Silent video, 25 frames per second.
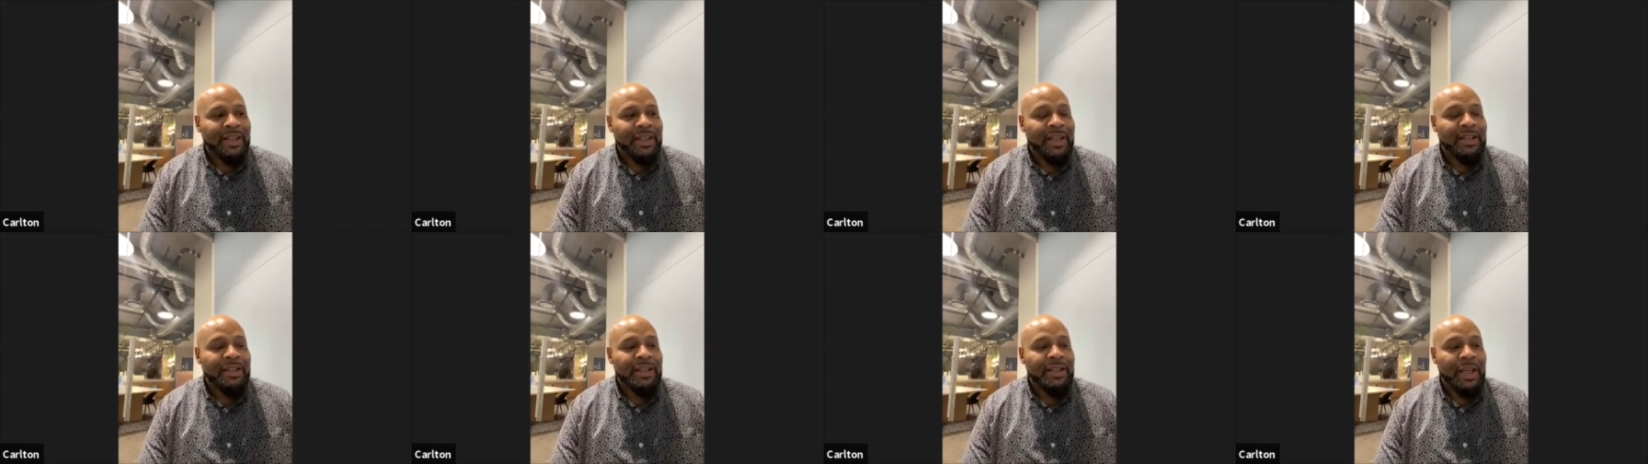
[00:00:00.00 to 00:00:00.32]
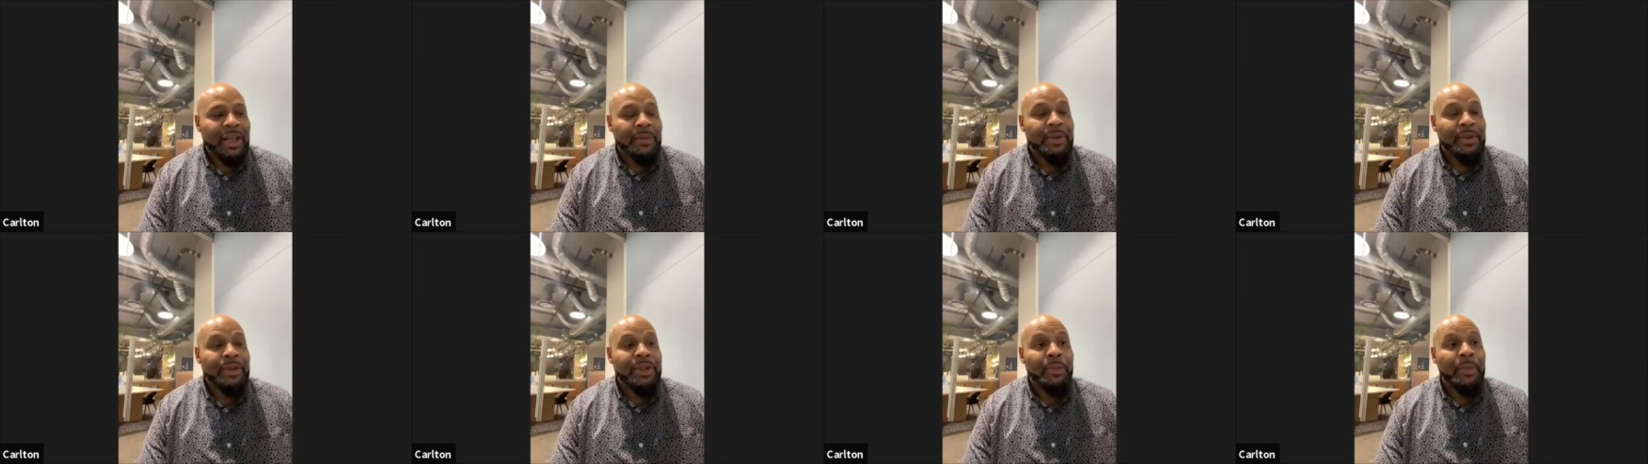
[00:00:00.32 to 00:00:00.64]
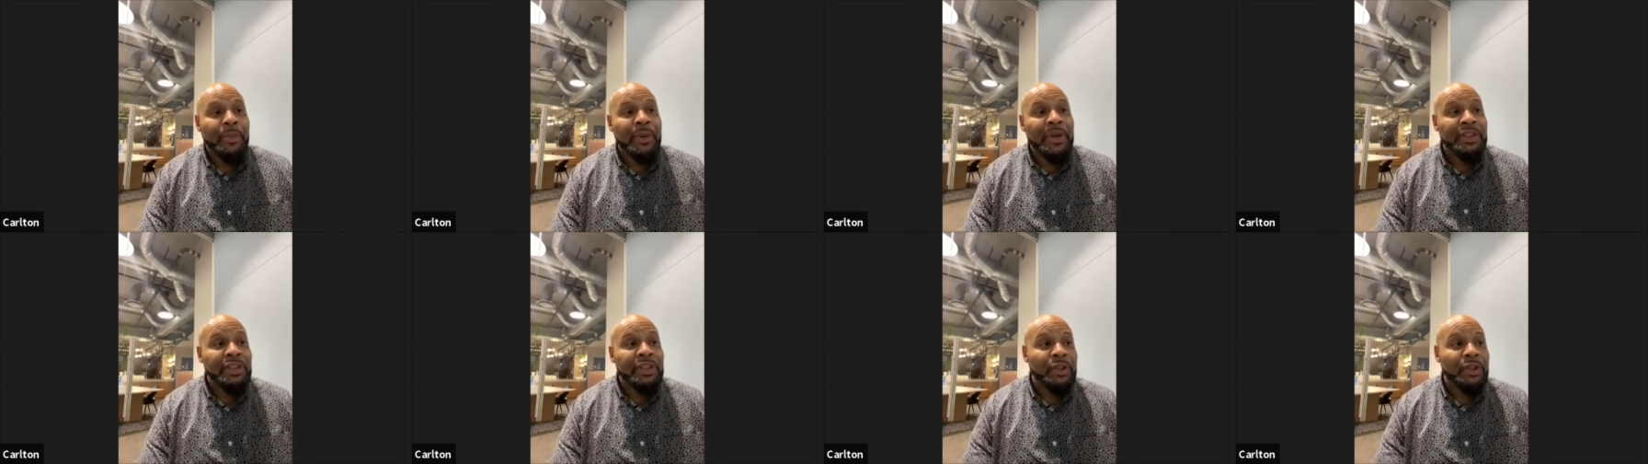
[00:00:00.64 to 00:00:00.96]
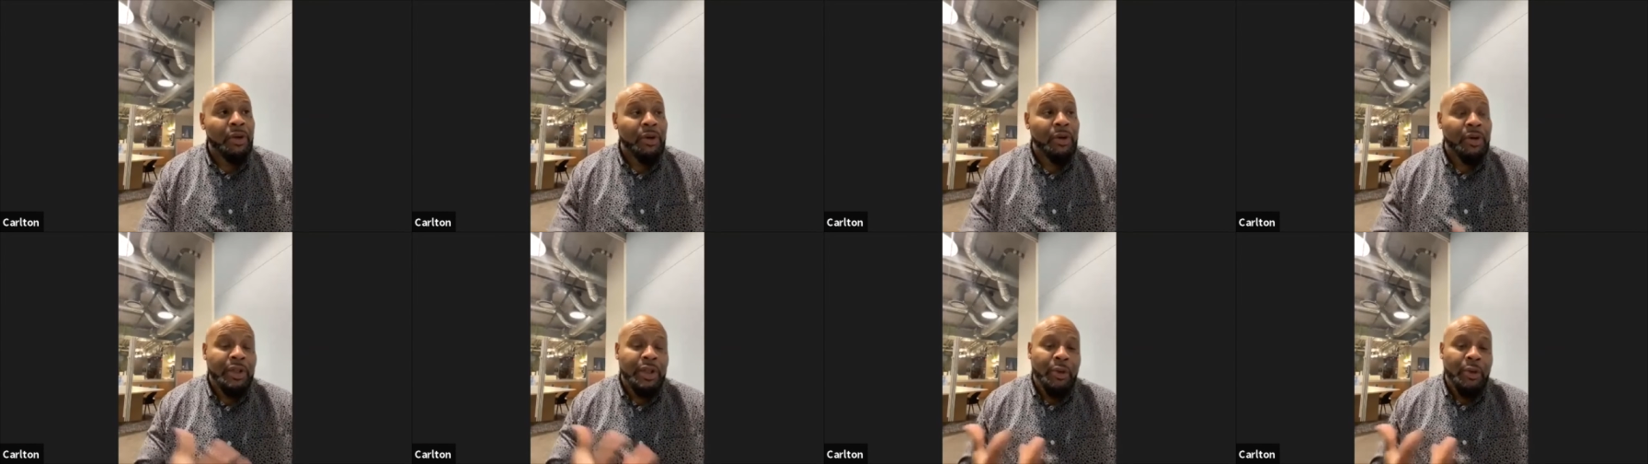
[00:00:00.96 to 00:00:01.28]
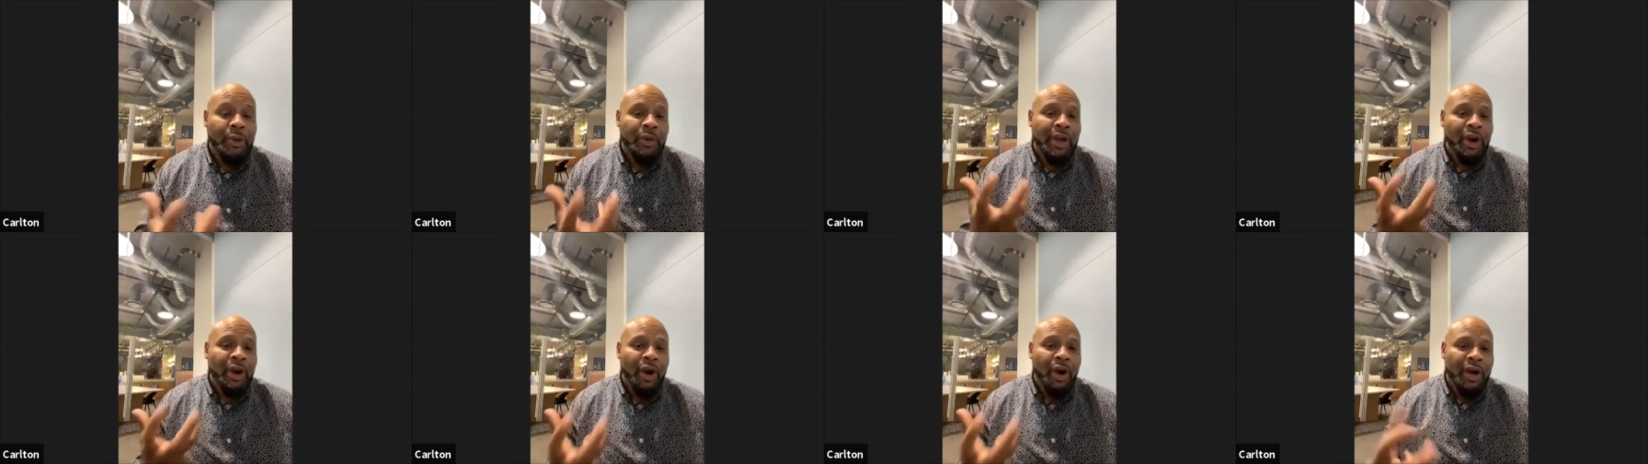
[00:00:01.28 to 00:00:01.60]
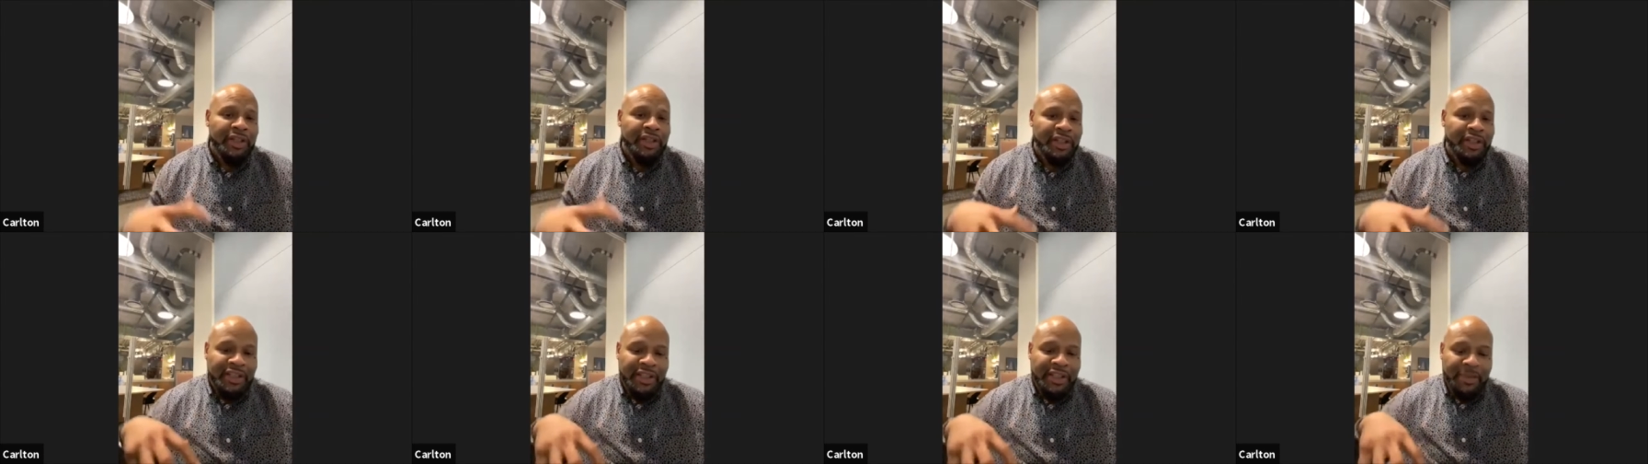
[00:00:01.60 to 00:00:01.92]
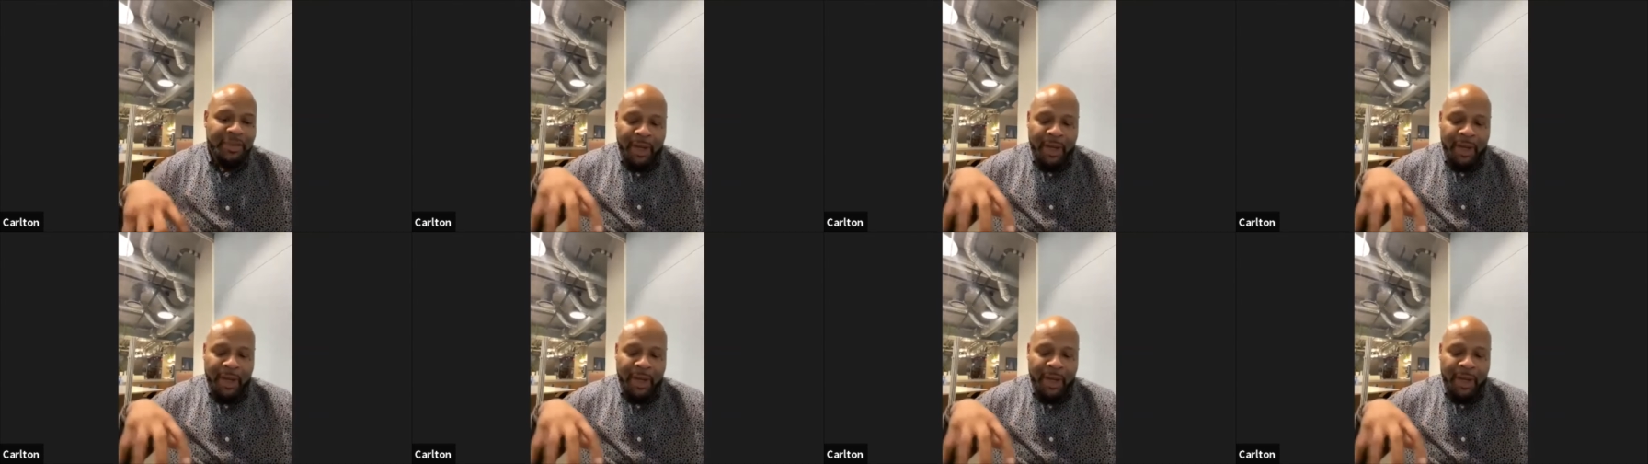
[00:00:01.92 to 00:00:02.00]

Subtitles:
Depending on, we are DC,